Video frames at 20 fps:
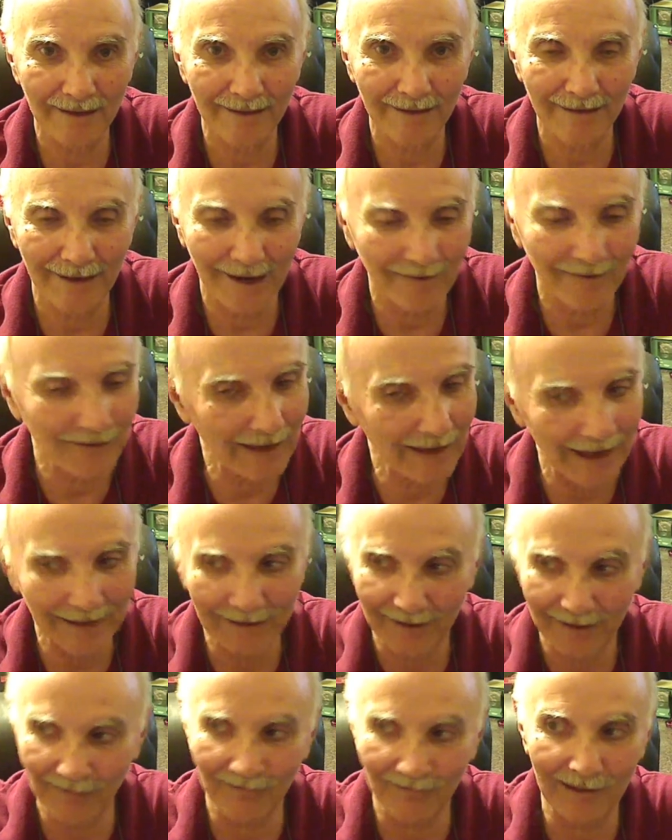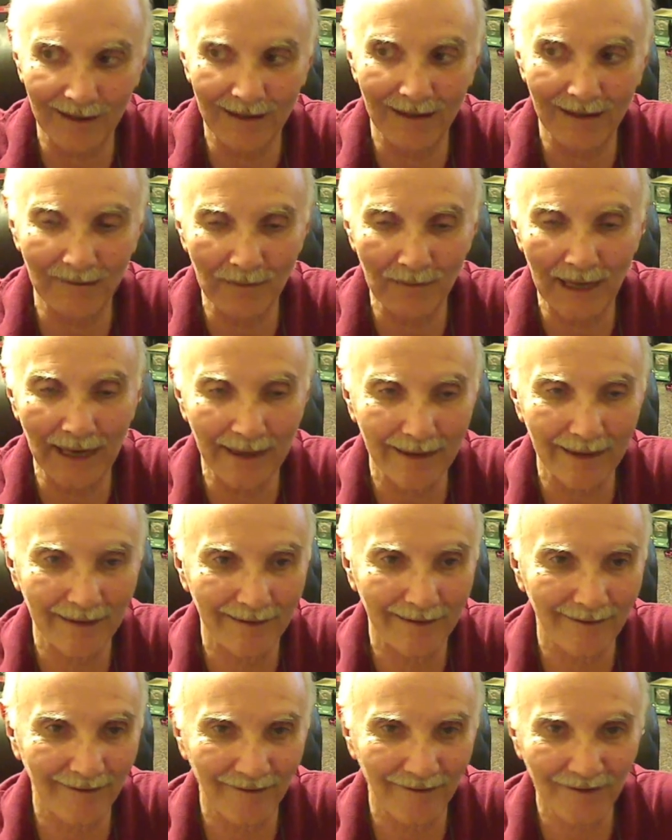I've got three back here
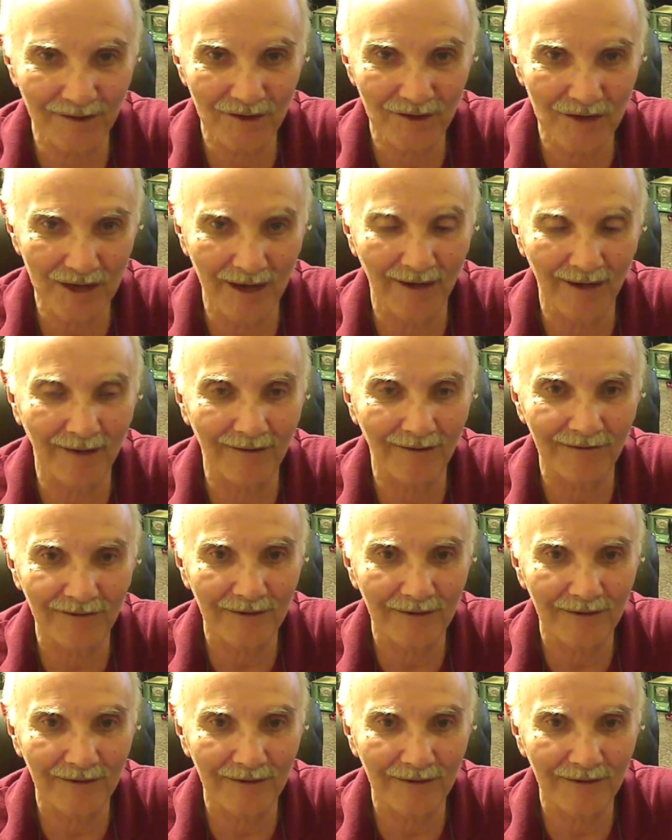on the shelf.